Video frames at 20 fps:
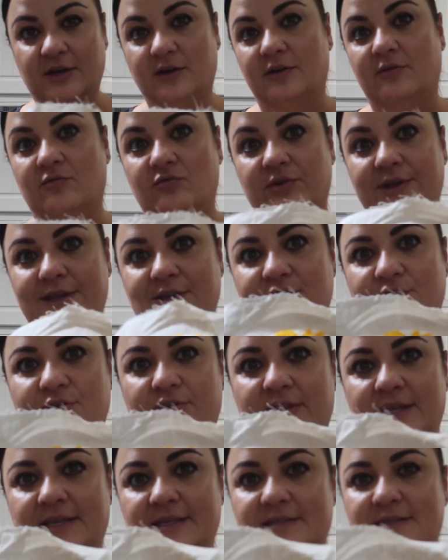can
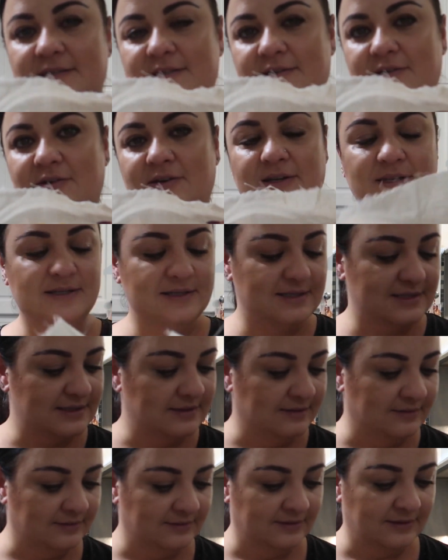redo these
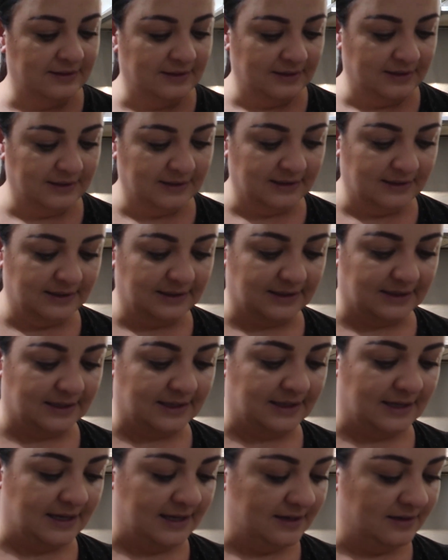designs
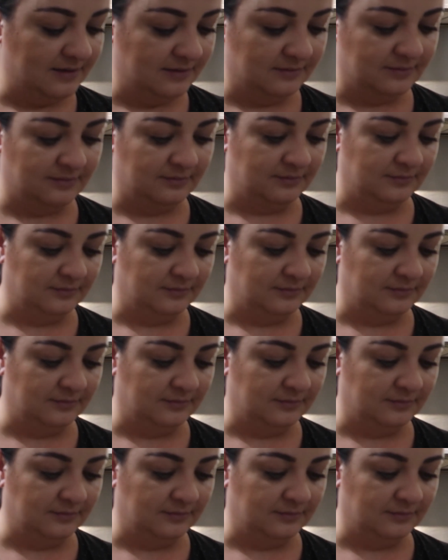again.